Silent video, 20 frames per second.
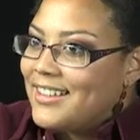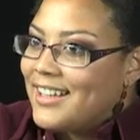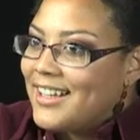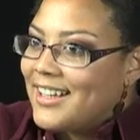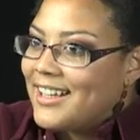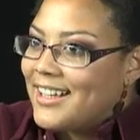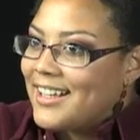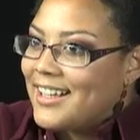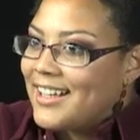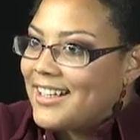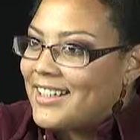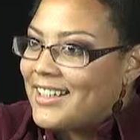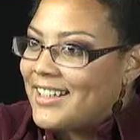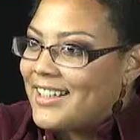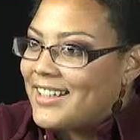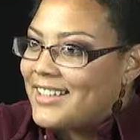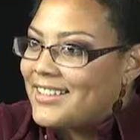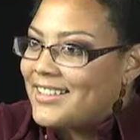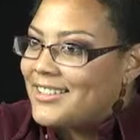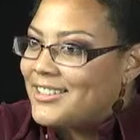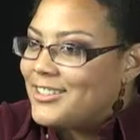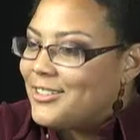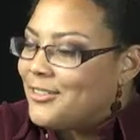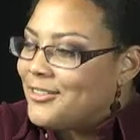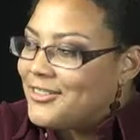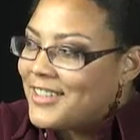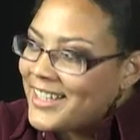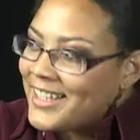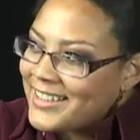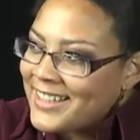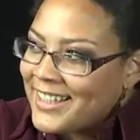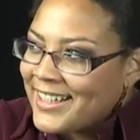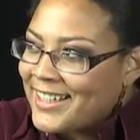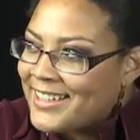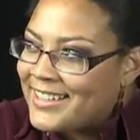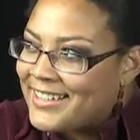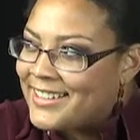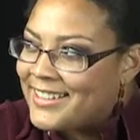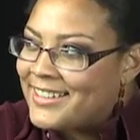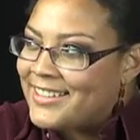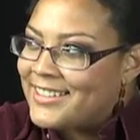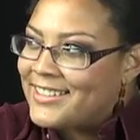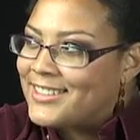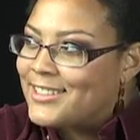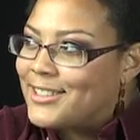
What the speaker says: And I kind of like don't like that idea.